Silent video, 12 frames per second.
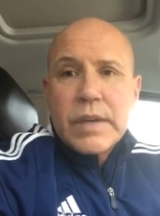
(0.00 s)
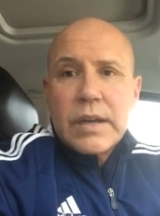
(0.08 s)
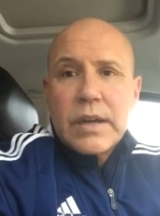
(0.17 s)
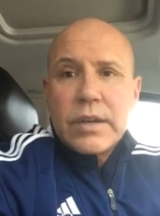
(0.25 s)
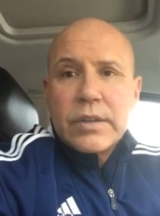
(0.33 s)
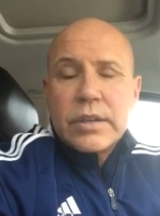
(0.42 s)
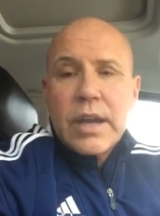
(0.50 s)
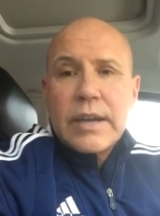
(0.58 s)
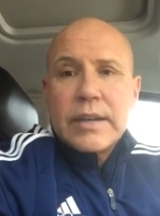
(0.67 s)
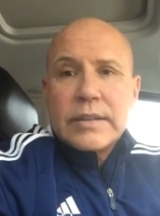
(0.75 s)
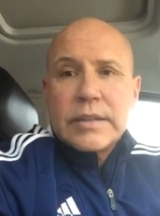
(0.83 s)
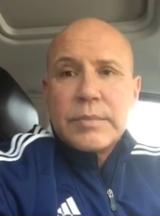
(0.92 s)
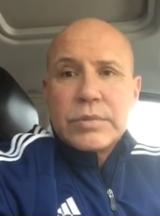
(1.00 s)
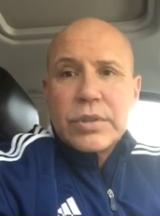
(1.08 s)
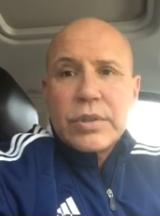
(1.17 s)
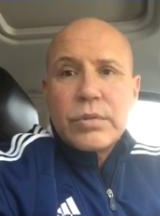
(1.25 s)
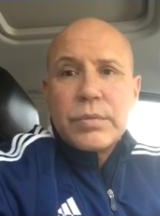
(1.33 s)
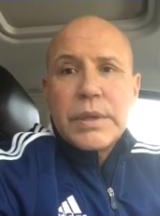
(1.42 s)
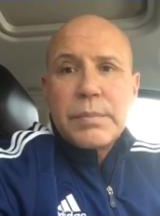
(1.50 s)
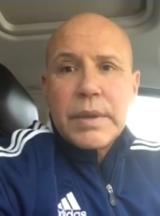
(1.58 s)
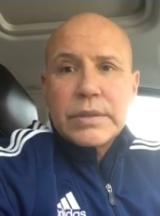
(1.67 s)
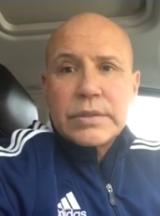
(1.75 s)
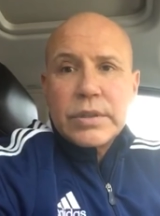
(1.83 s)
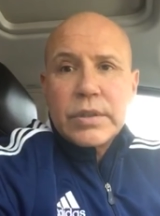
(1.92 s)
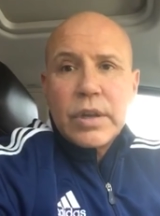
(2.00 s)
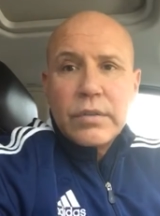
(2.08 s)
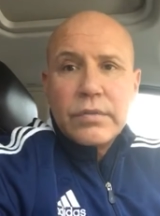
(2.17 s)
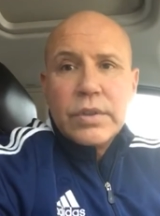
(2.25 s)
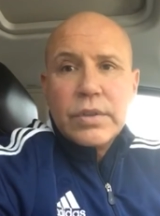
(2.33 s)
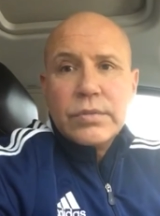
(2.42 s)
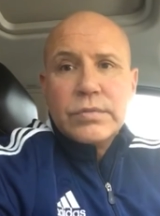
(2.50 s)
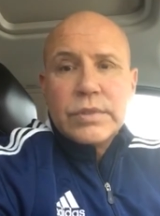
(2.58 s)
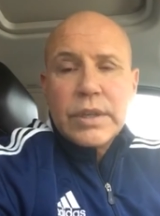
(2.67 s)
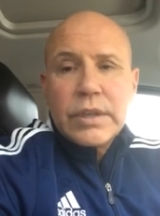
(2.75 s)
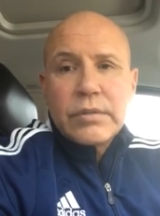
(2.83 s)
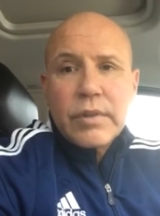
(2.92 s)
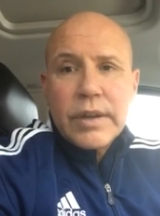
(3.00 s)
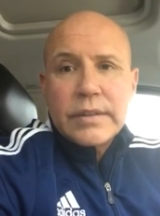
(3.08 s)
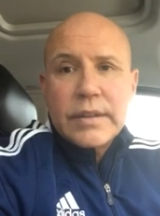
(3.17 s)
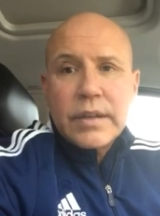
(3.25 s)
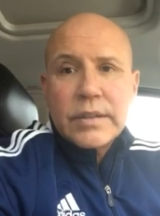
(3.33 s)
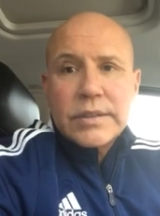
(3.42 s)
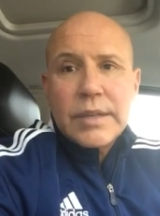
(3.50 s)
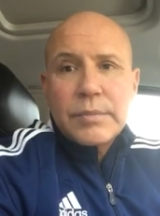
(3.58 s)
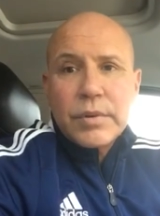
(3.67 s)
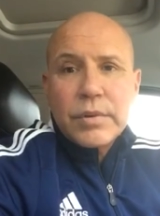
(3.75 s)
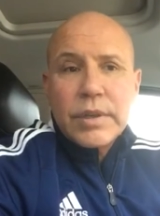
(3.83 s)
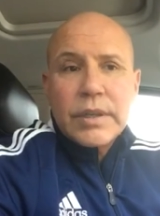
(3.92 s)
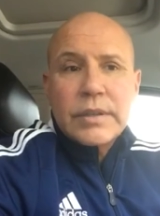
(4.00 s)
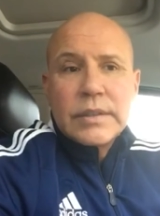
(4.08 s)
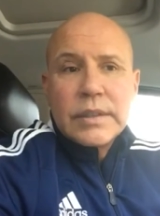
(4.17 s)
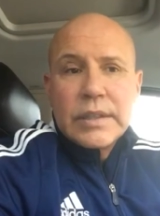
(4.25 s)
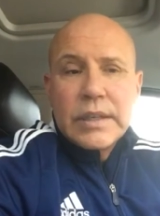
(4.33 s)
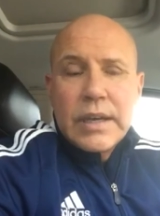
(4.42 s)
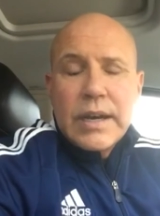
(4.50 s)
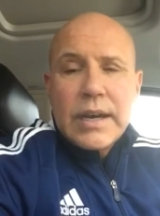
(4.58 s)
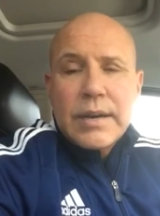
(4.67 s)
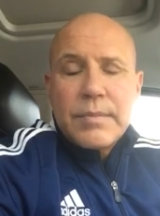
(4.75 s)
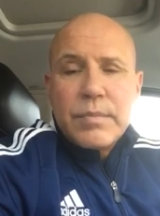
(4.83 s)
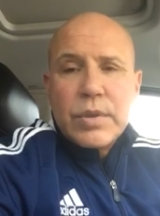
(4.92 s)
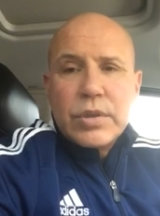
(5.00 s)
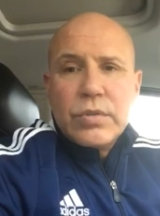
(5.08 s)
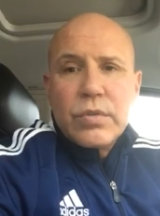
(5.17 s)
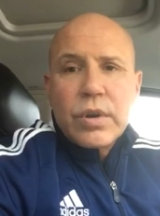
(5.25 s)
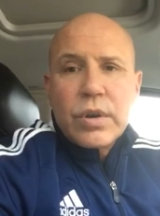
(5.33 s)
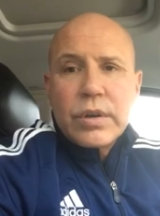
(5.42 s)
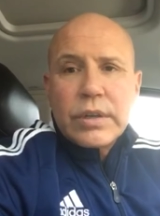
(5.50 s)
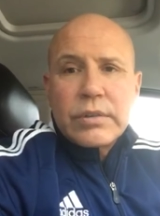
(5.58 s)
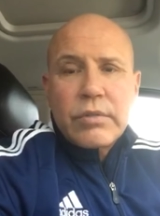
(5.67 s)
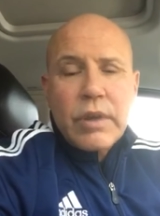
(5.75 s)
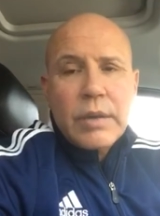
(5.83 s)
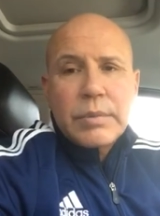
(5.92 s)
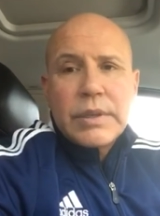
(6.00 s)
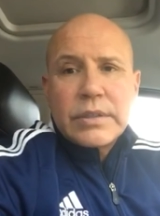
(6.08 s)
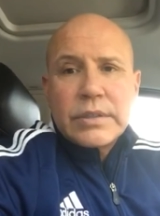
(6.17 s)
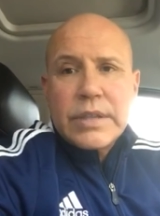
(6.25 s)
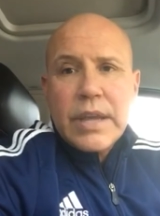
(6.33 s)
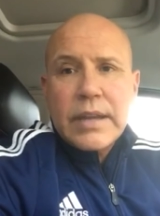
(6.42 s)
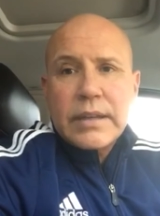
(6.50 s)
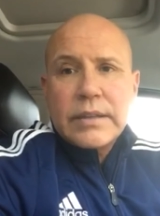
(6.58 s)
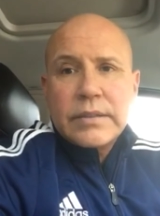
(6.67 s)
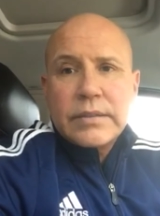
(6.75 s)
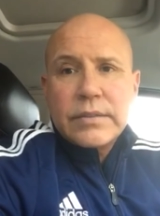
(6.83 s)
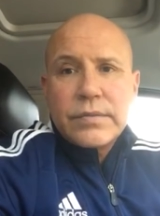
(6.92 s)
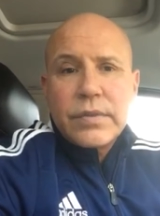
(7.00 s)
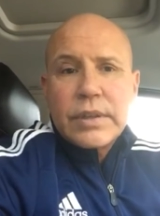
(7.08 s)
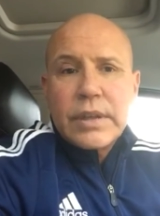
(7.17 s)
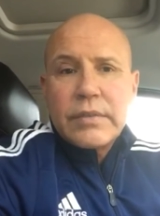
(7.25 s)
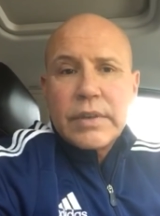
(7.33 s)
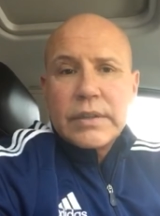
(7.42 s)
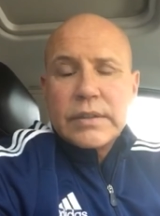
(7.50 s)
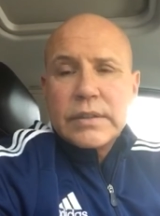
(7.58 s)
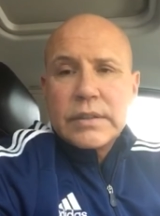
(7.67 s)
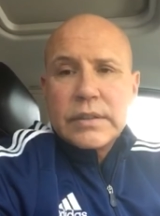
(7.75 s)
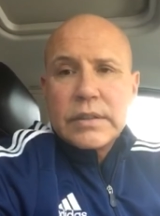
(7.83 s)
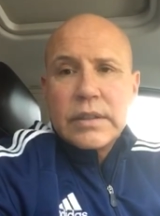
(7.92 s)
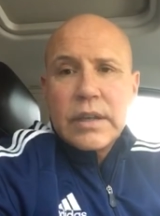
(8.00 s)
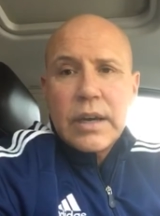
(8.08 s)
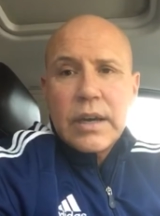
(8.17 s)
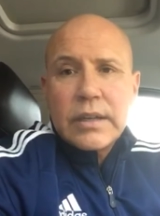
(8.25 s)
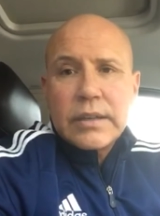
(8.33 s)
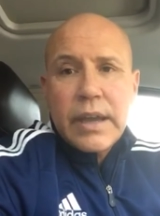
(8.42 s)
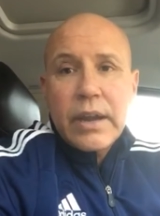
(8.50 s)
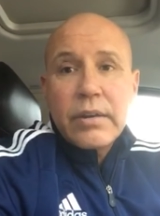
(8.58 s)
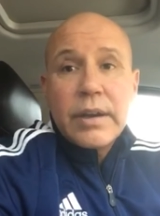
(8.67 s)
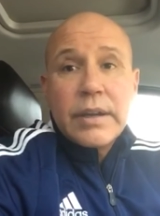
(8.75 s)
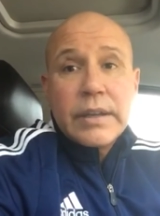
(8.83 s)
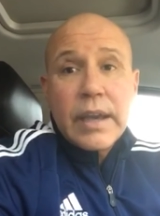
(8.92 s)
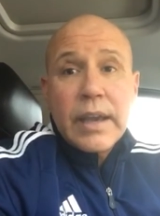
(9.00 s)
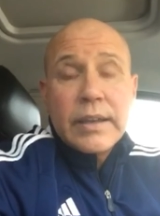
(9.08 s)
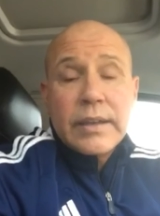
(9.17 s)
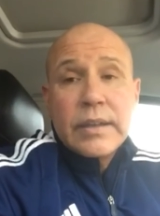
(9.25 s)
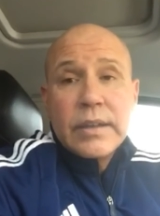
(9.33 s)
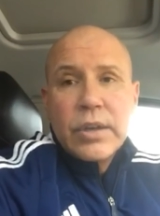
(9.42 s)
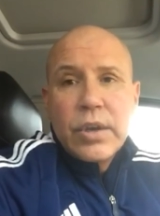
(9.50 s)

uh, under kindness, I'm sure there will be a picture of you sitting right there, St. Maria. Um, you are incredibly understanding, forgiving, uh, caring, and